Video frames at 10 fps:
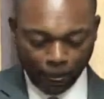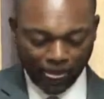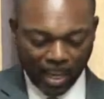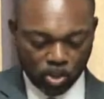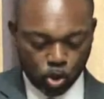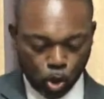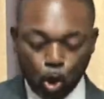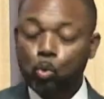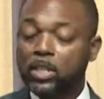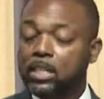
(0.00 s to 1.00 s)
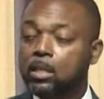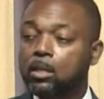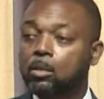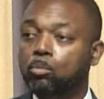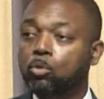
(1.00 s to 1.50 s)
And so we
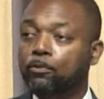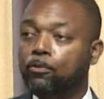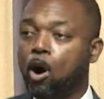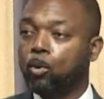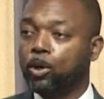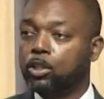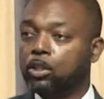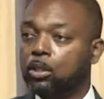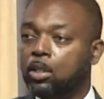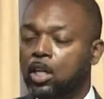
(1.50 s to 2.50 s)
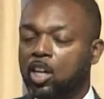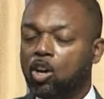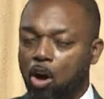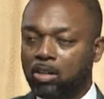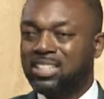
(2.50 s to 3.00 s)
move forward
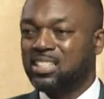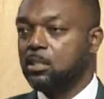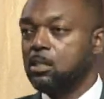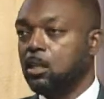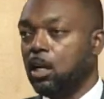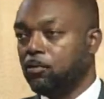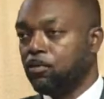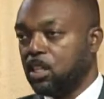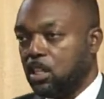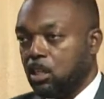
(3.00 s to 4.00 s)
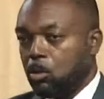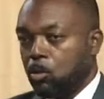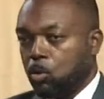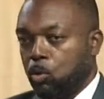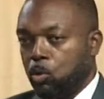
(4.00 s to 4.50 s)
cognizant of the
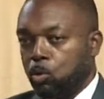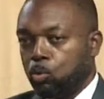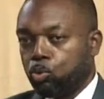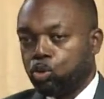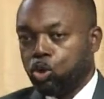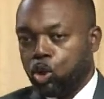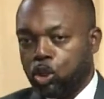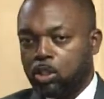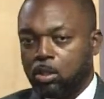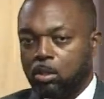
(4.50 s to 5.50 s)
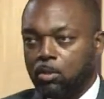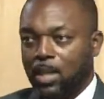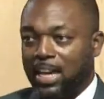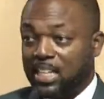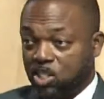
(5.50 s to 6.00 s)
road
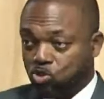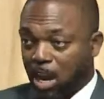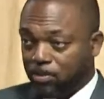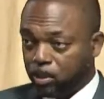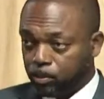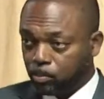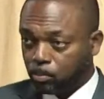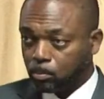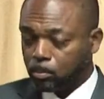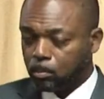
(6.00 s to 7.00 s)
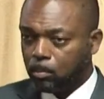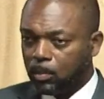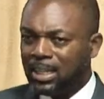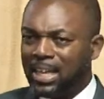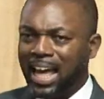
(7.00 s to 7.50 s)
that he has traveled
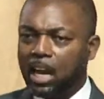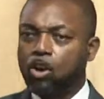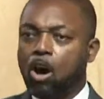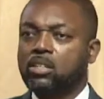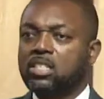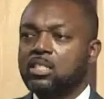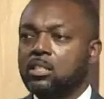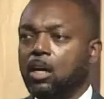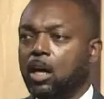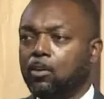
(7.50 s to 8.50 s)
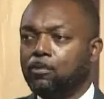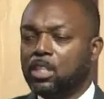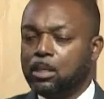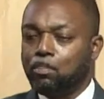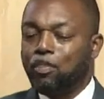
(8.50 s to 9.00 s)
and cognizant of
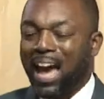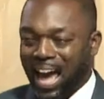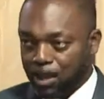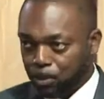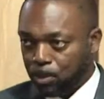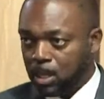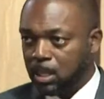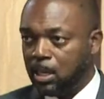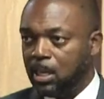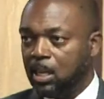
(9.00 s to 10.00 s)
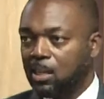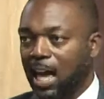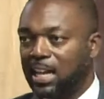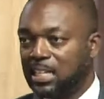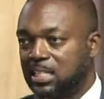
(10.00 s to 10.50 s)
the path
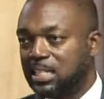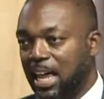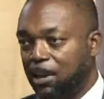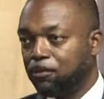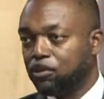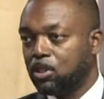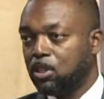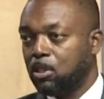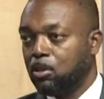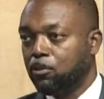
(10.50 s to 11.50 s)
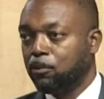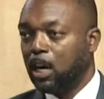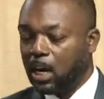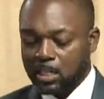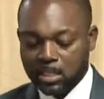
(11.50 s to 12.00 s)
that he has left for
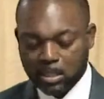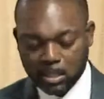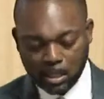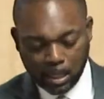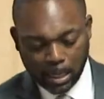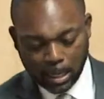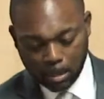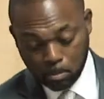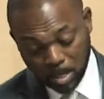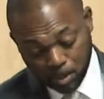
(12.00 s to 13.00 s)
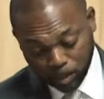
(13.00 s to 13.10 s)
us, me in